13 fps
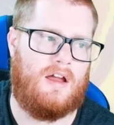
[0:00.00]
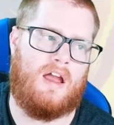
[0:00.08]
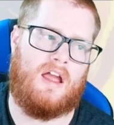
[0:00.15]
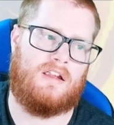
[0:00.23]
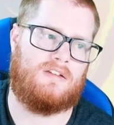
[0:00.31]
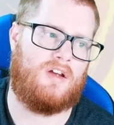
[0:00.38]

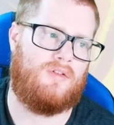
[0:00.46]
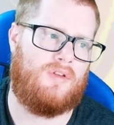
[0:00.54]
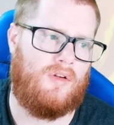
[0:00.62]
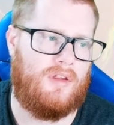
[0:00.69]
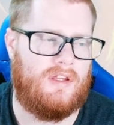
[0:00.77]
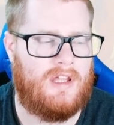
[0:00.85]
And so
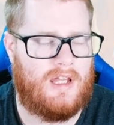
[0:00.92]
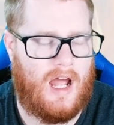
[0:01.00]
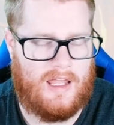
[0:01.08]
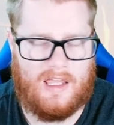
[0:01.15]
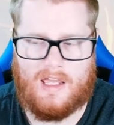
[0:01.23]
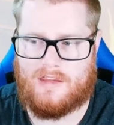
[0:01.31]
the only thing
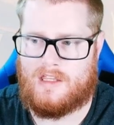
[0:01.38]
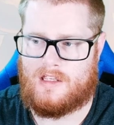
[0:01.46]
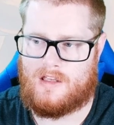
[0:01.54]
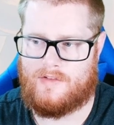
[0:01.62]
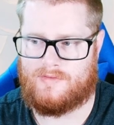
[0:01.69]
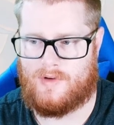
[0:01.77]
I can't
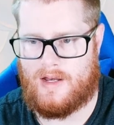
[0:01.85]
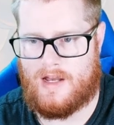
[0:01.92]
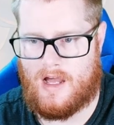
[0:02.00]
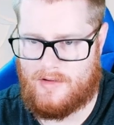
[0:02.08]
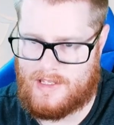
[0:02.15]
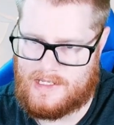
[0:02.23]
think of right
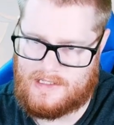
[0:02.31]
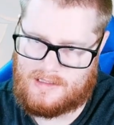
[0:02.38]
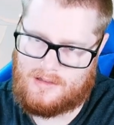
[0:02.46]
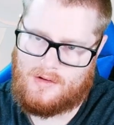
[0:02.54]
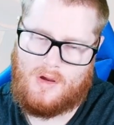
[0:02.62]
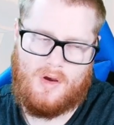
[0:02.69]
now
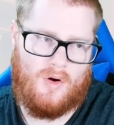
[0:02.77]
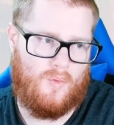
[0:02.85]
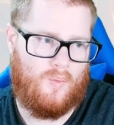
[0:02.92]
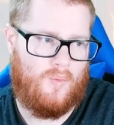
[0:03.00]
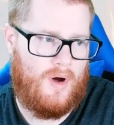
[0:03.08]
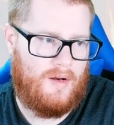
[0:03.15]
is
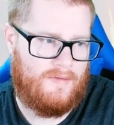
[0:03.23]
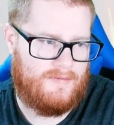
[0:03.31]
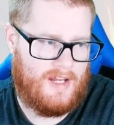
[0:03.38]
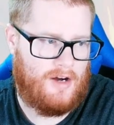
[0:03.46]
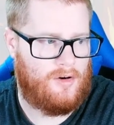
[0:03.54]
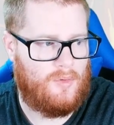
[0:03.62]

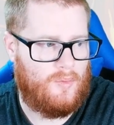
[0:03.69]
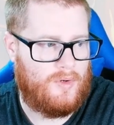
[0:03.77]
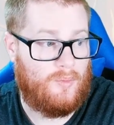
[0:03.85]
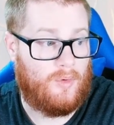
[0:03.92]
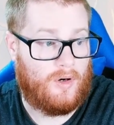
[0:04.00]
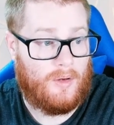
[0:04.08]
what Terra
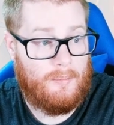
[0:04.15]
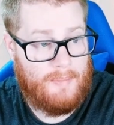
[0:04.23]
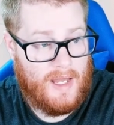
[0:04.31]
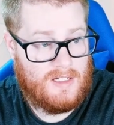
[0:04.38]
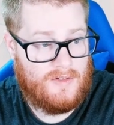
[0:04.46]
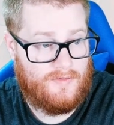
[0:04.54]
would work
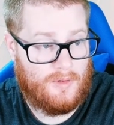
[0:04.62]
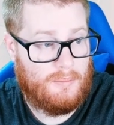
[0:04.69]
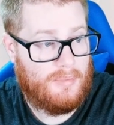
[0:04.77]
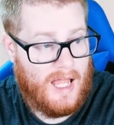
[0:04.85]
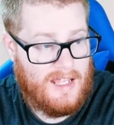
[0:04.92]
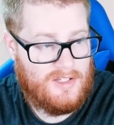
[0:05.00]
best for
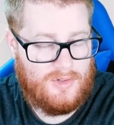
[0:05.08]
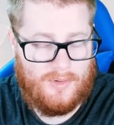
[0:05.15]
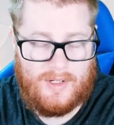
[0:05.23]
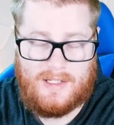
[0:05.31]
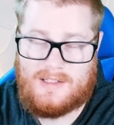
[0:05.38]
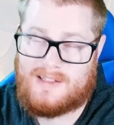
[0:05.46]

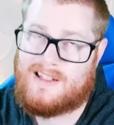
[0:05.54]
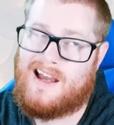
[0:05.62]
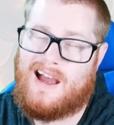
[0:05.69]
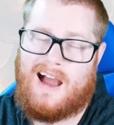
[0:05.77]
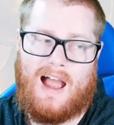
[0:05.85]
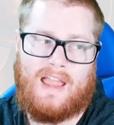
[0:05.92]
Blastoids.
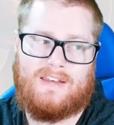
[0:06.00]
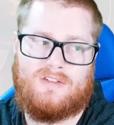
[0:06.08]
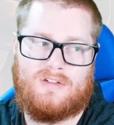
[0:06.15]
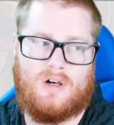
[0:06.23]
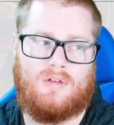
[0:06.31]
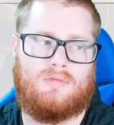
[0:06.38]
I
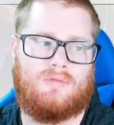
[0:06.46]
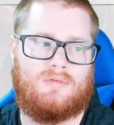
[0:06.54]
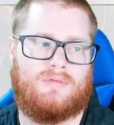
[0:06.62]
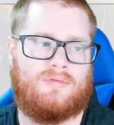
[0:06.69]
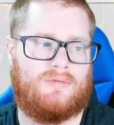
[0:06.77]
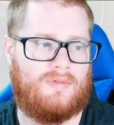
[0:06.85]
don't
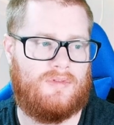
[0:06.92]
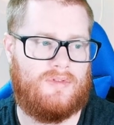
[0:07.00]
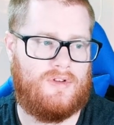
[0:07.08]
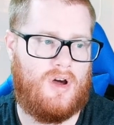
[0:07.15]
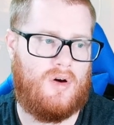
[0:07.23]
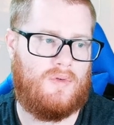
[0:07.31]

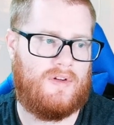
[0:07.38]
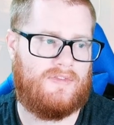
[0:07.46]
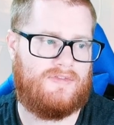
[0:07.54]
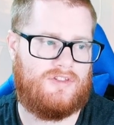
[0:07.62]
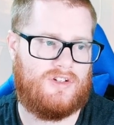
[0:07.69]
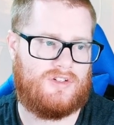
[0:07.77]
know
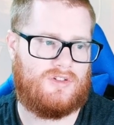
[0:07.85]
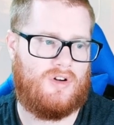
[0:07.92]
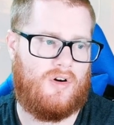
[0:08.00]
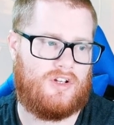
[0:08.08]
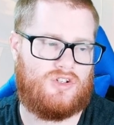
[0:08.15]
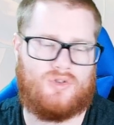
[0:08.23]
if just
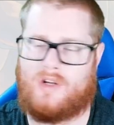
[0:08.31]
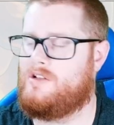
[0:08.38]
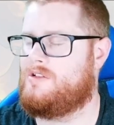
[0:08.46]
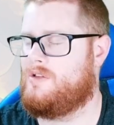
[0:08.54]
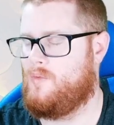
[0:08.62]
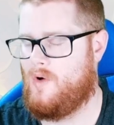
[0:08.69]
going straight
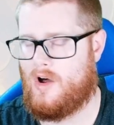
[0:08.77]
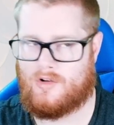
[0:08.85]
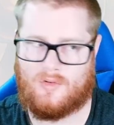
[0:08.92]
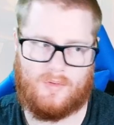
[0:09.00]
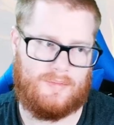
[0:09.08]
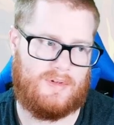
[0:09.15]
into the
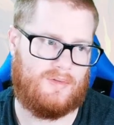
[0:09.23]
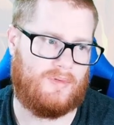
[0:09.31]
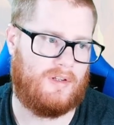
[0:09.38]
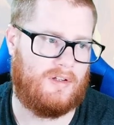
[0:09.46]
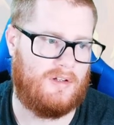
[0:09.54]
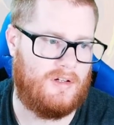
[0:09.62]
water would be
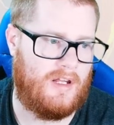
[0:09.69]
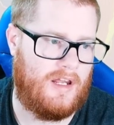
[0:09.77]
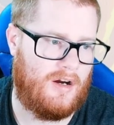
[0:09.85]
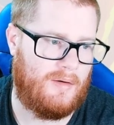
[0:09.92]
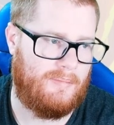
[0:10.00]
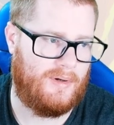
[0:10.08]
really good
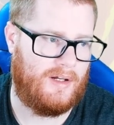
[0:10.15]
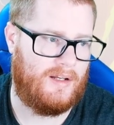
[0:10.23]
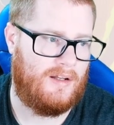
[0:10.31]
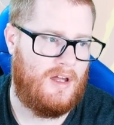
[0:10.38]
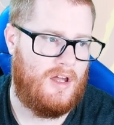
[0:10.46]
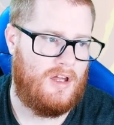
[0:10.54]
here,
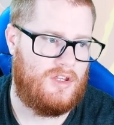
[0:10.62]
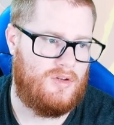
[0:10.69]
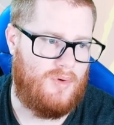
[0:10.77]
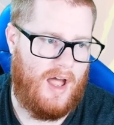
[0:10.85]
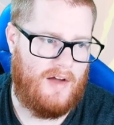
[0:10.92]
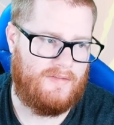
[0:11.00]
but
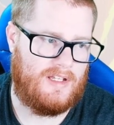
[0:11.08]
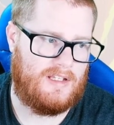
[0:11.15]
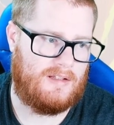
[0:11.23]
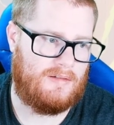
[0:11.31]
you have